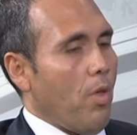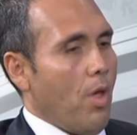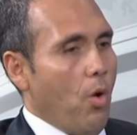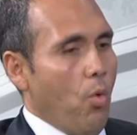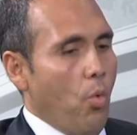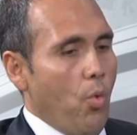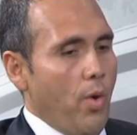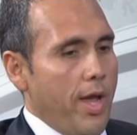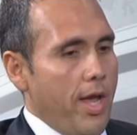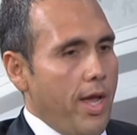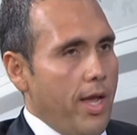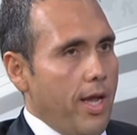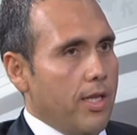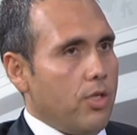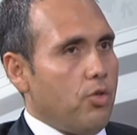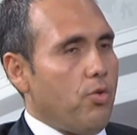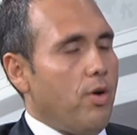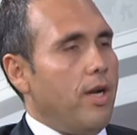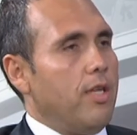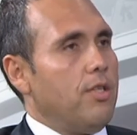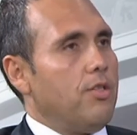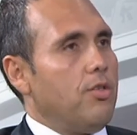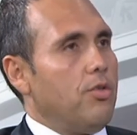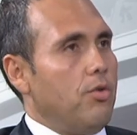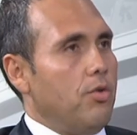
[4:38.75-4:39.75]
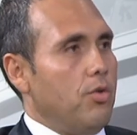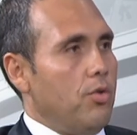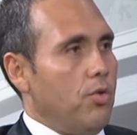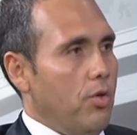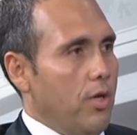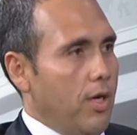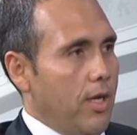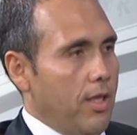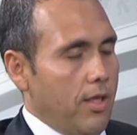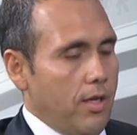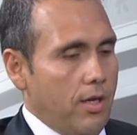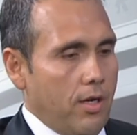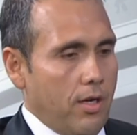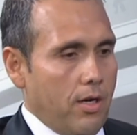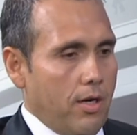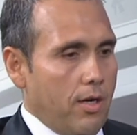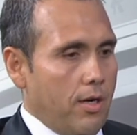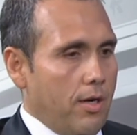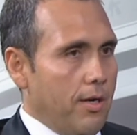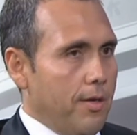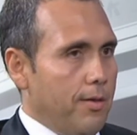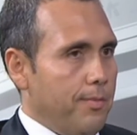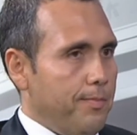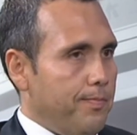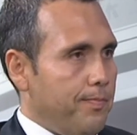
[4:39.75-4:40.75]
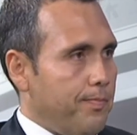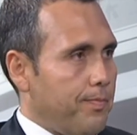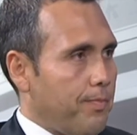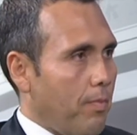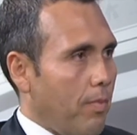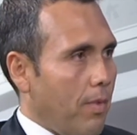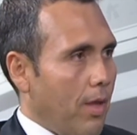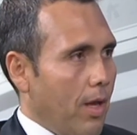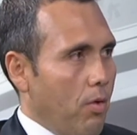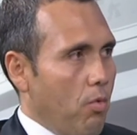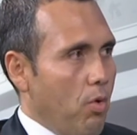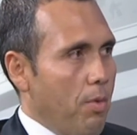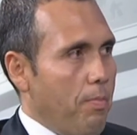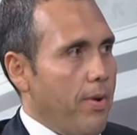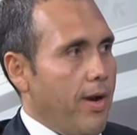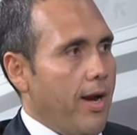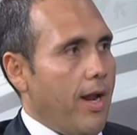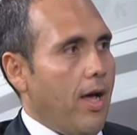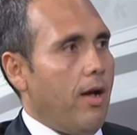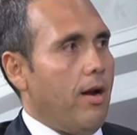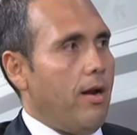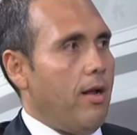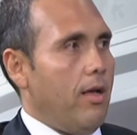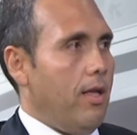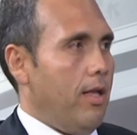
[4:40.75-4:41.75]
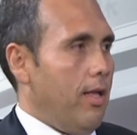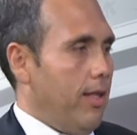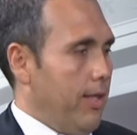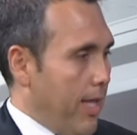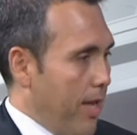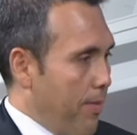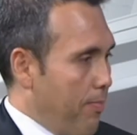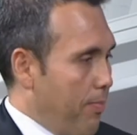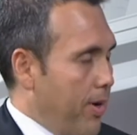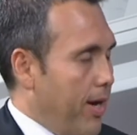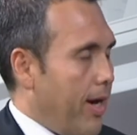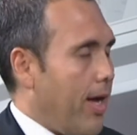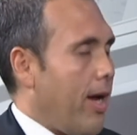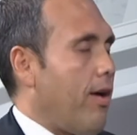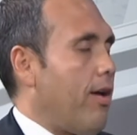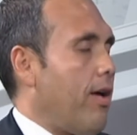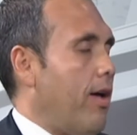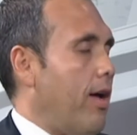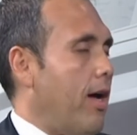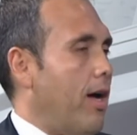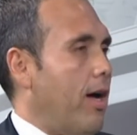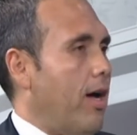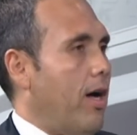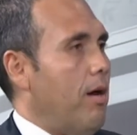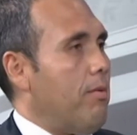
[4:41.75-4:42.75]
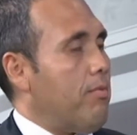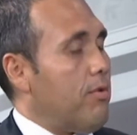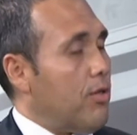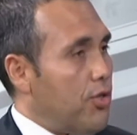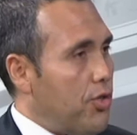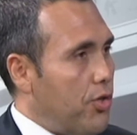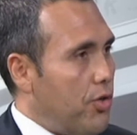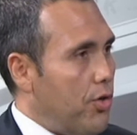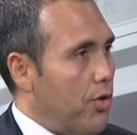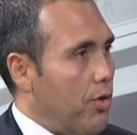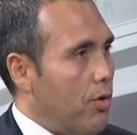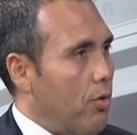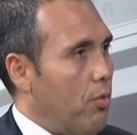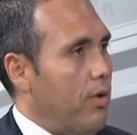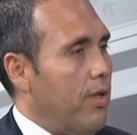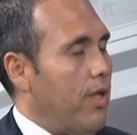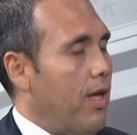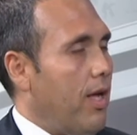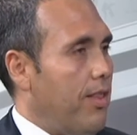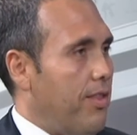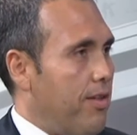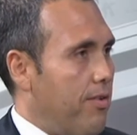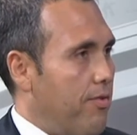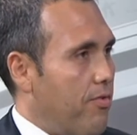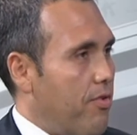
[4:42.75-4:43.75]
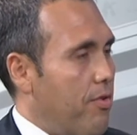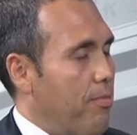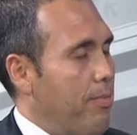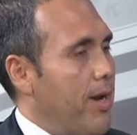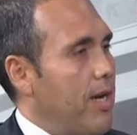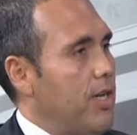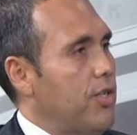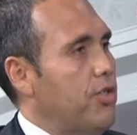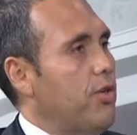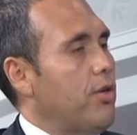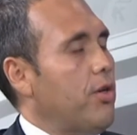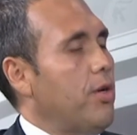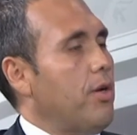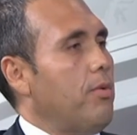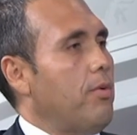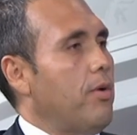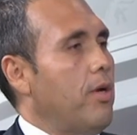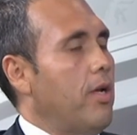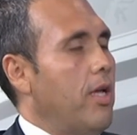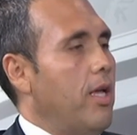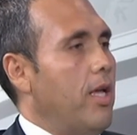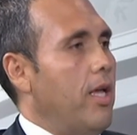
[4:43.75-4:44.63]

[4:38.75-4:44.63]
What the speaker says: We trying to do it. They print out a brochure with all the information,